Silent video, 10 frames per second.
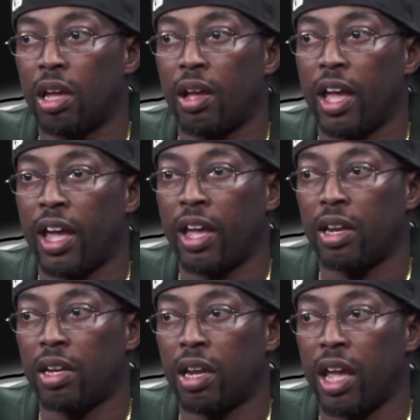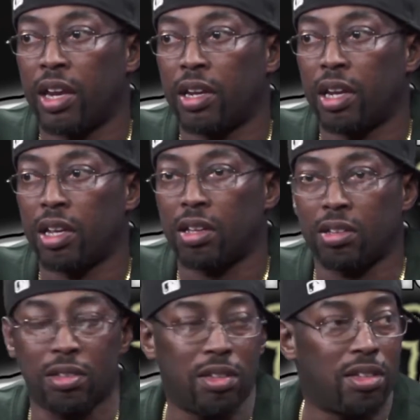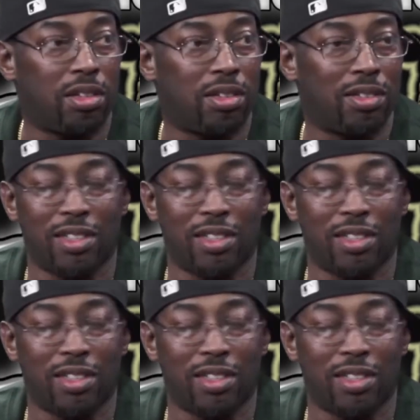was you because of you and Tony Anthems.